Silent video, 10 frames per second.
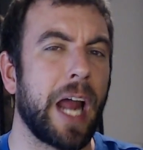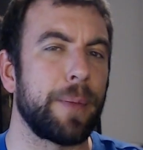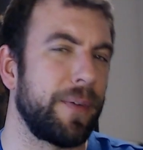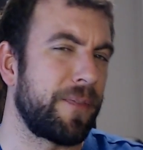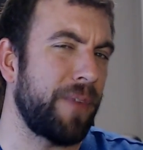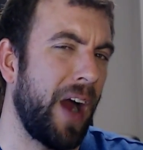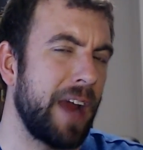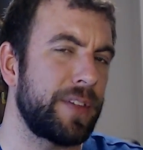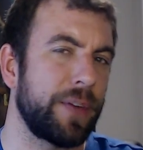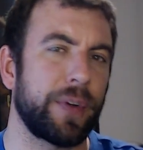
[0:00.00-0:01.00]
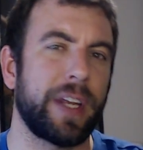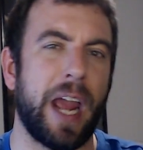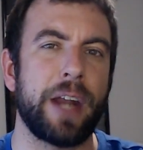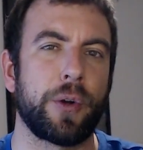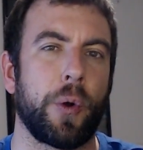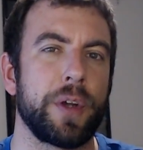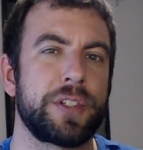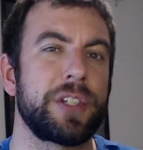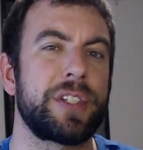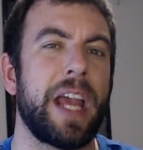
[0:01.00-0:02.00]
them in 5 different categories
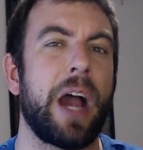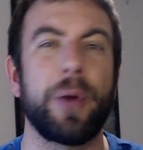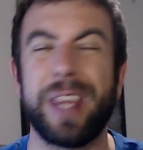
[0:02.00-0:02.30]
to see how